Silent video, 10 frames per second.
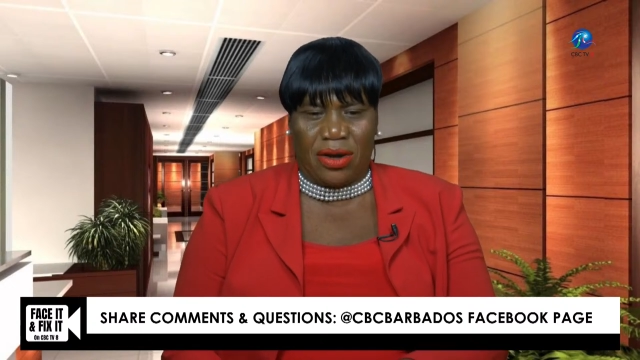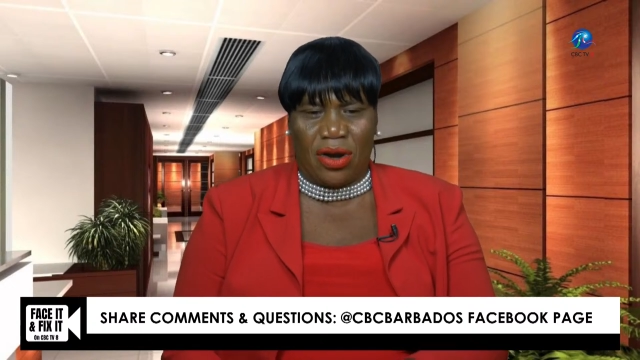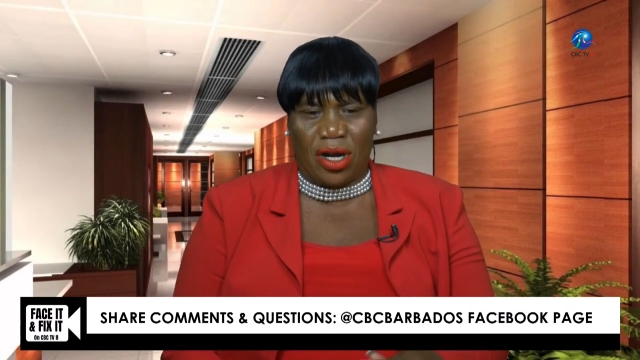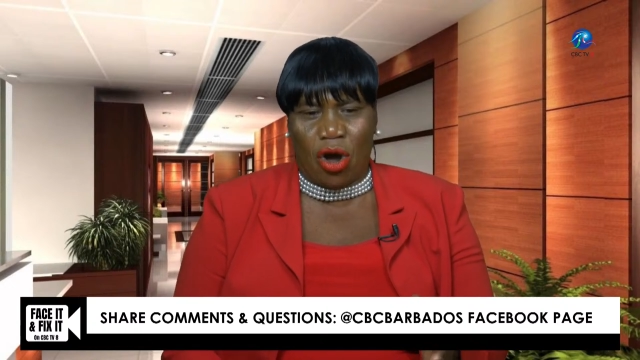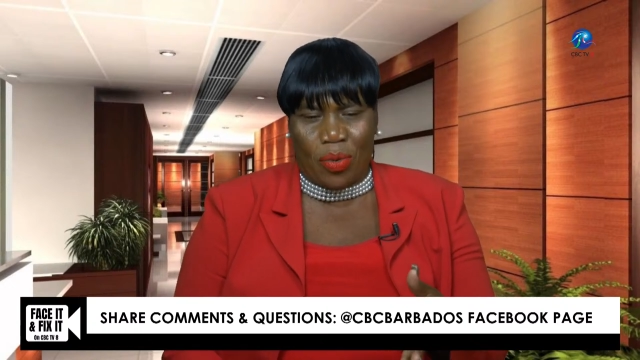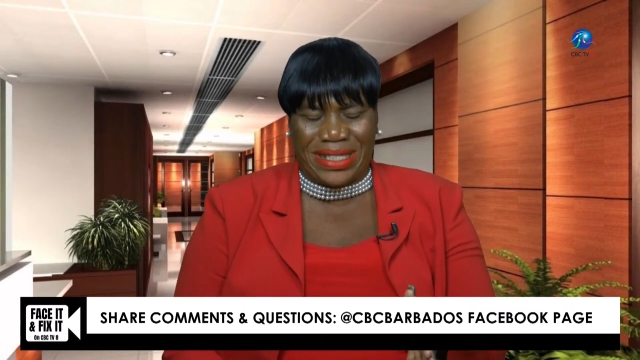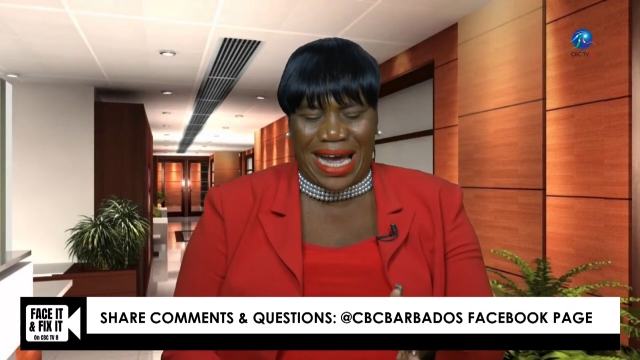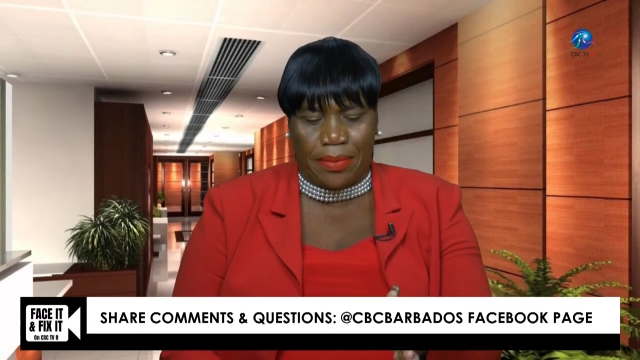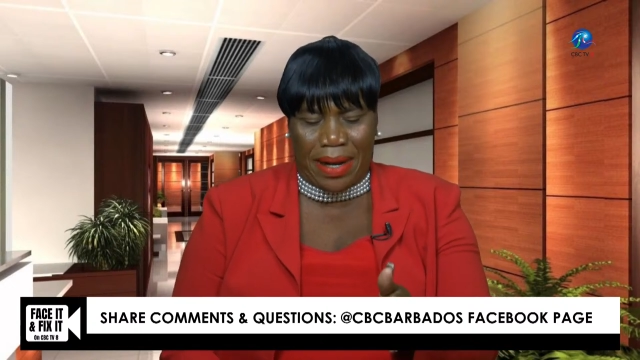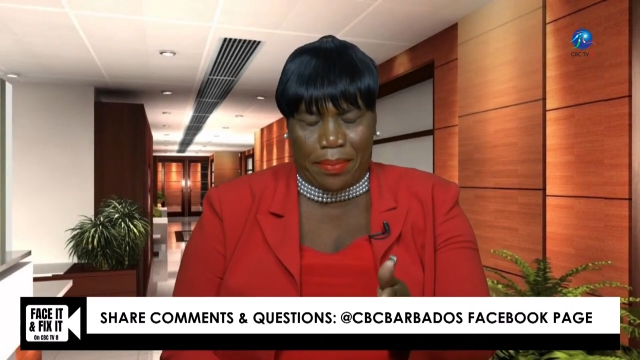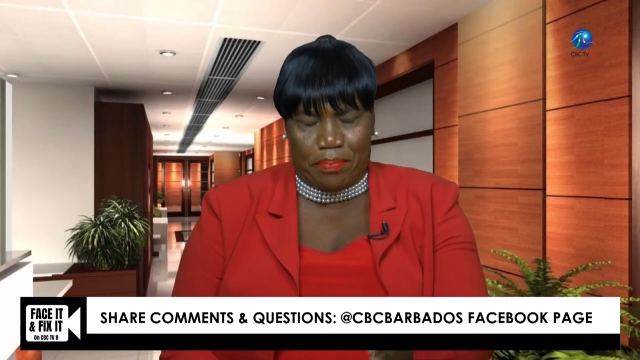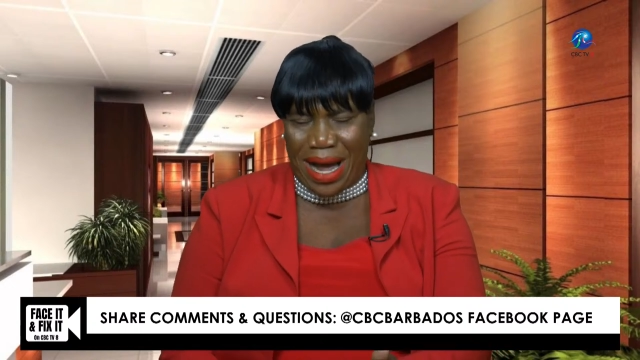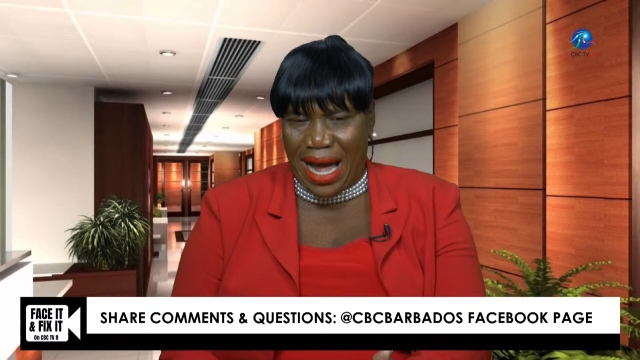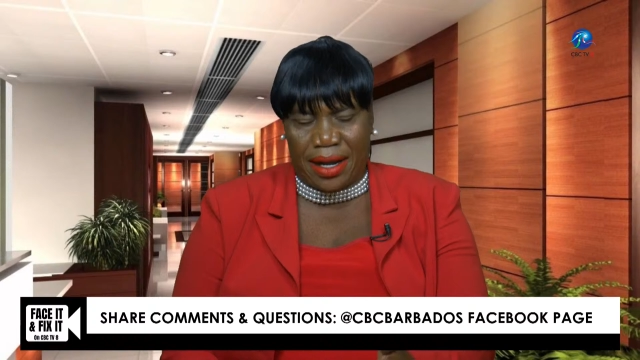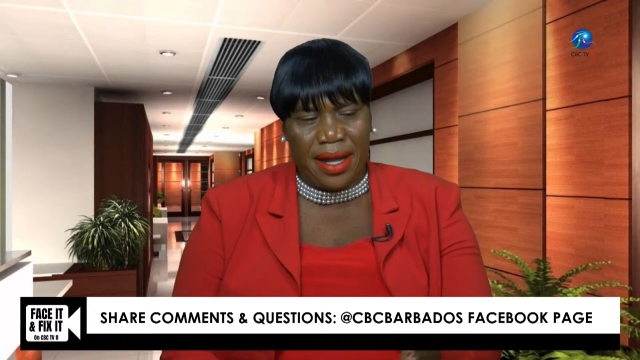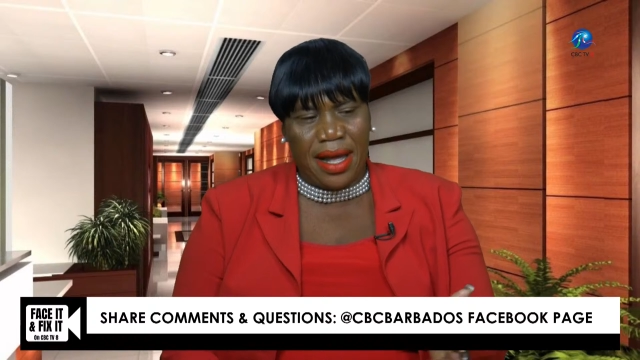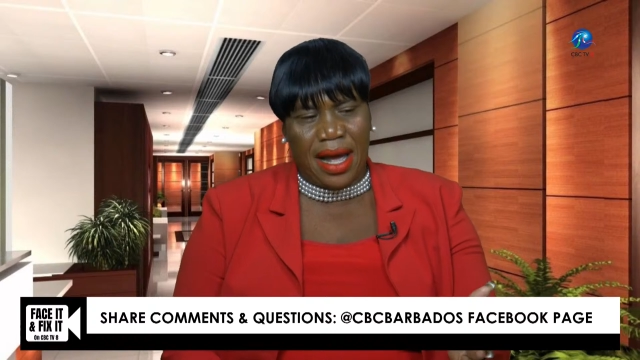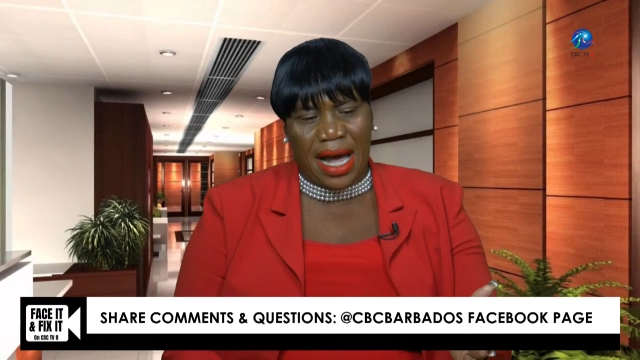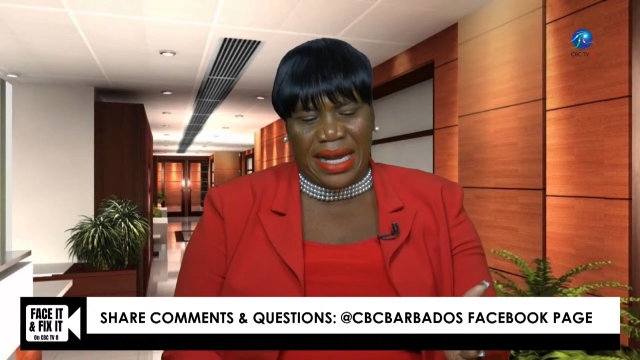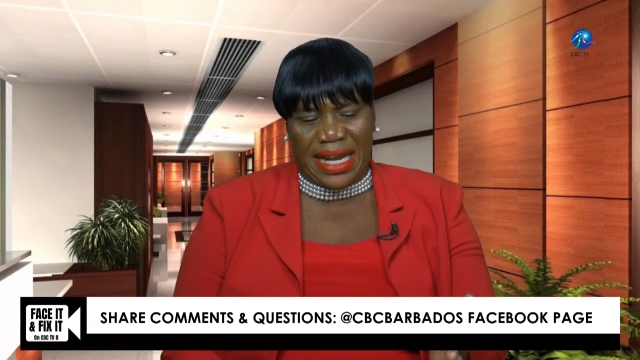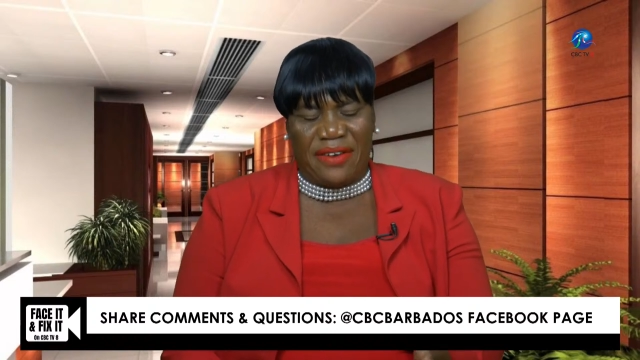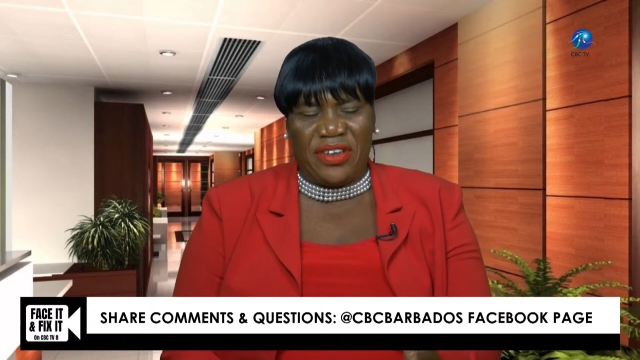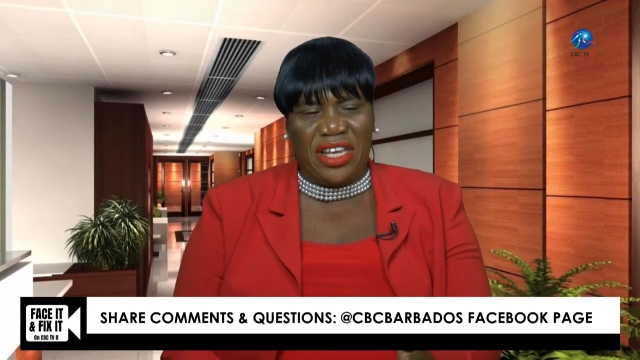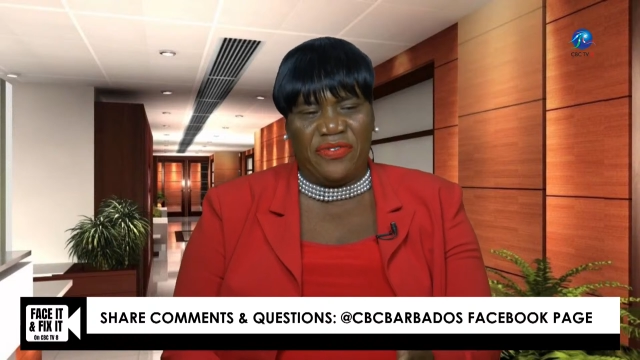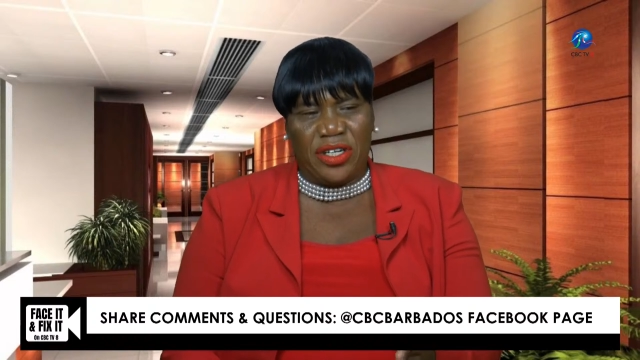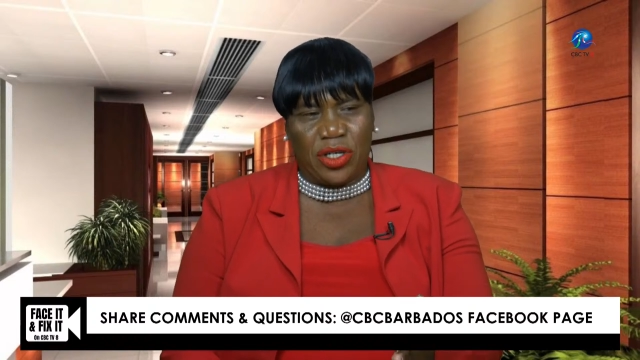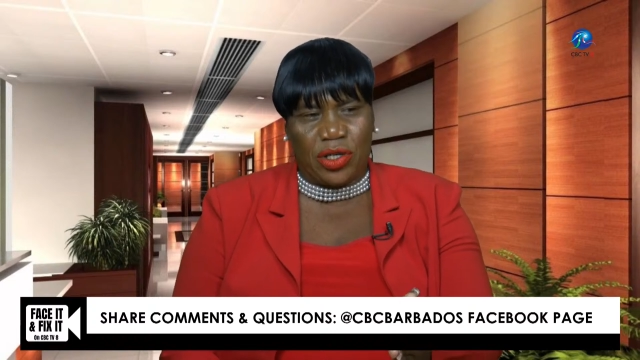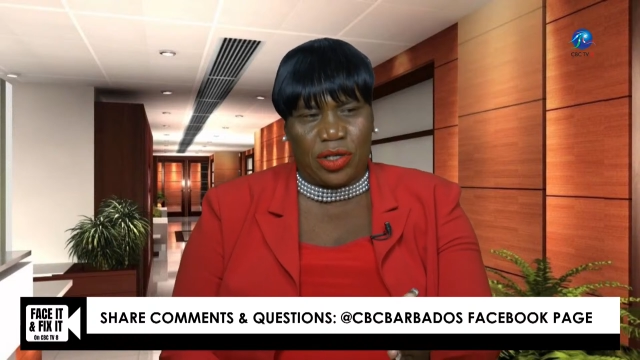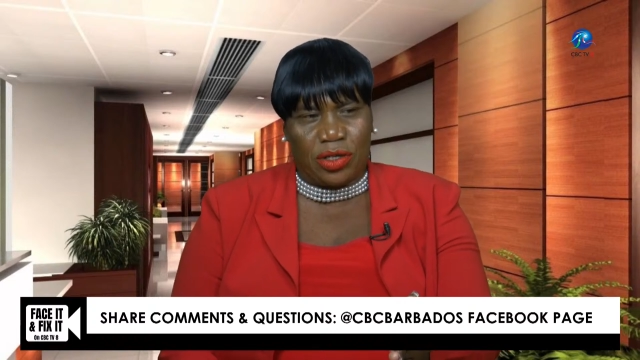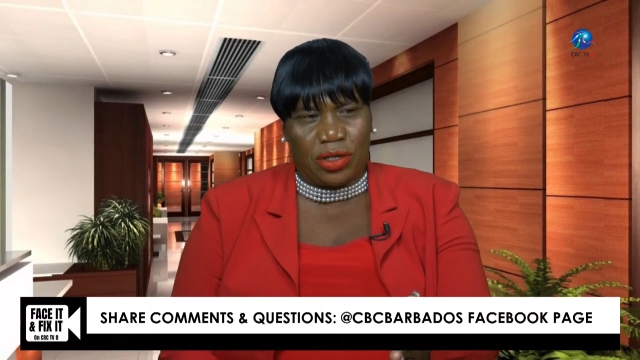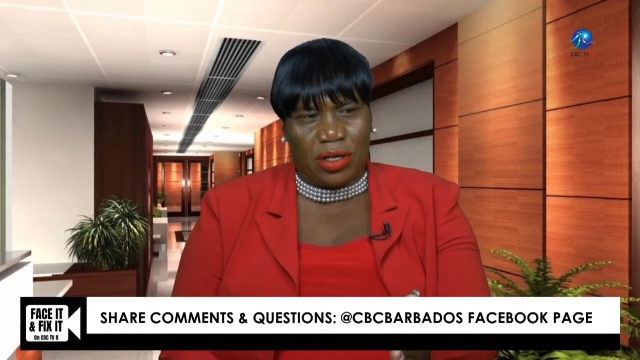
God always had my back. I never even